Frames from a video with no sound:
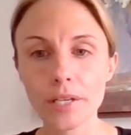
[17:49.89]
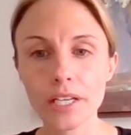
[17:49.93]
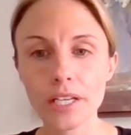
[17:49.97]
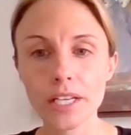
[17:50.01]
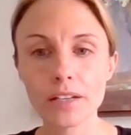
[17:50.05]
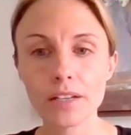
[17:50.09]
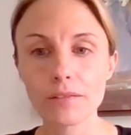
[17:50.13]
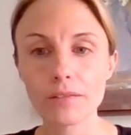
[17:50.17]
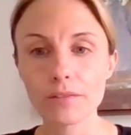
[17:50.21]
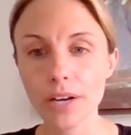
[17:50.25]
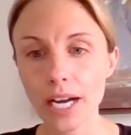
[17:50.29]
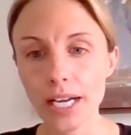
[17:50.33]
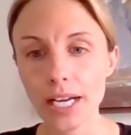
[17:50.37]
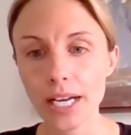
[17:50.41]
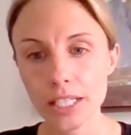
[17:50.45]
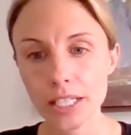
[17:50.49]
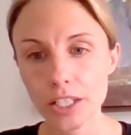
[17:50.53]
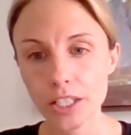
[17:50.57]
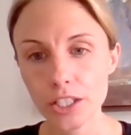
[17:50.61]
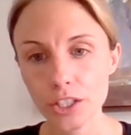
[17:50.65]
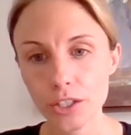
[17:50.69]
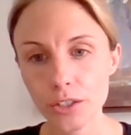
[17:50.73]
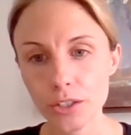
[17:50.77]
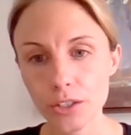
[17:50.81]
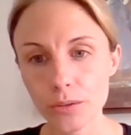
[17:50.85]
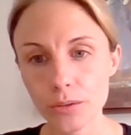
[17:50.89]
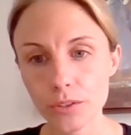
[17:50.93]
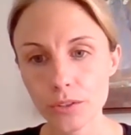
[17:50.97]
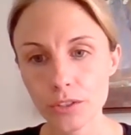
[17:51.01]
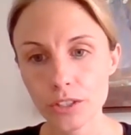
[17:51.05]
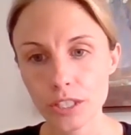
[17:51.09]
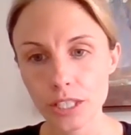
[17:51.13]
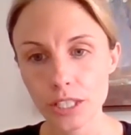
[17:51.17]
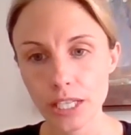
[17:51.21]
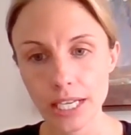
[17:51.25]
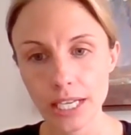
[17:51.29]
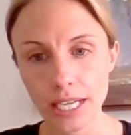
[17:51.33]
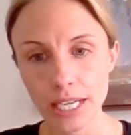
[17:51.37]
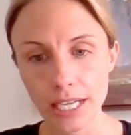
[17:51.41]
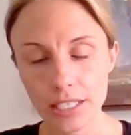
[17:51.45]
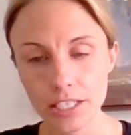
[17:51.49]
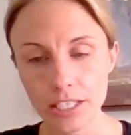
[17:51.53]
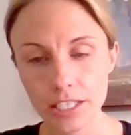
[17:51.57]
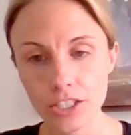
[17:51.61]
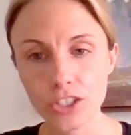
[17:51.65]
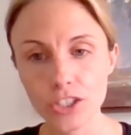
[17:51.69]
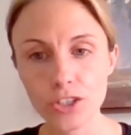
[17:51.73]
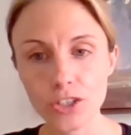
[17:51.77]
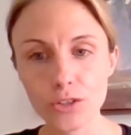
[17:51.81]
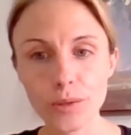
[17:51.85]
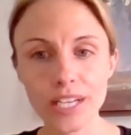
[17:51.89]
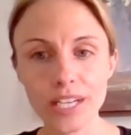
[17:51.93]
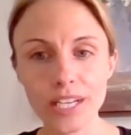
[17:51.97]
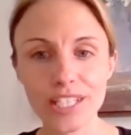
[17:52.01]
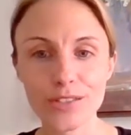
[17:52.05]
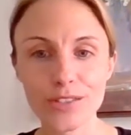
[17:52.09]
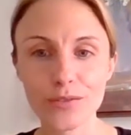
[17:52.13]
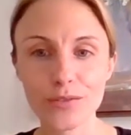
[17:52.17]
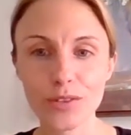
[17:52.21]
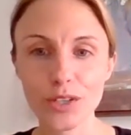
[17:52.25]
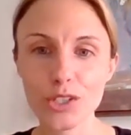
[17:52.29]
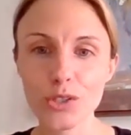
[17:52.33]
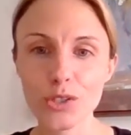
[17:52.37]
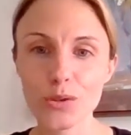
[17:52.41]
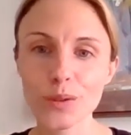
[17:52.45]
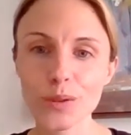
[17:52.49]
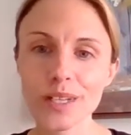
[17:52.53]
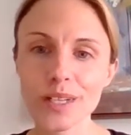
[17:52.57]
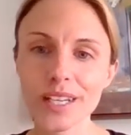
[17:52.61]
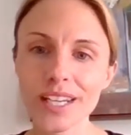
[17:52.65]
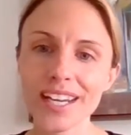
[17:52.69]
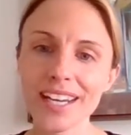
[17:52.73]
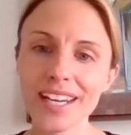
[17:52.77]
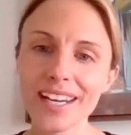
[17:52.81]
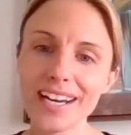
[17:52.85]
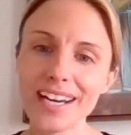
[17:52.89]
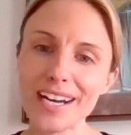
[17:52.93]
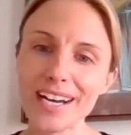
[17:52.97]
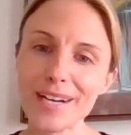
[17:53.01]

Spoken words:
inviting you to connect in new ways virtually,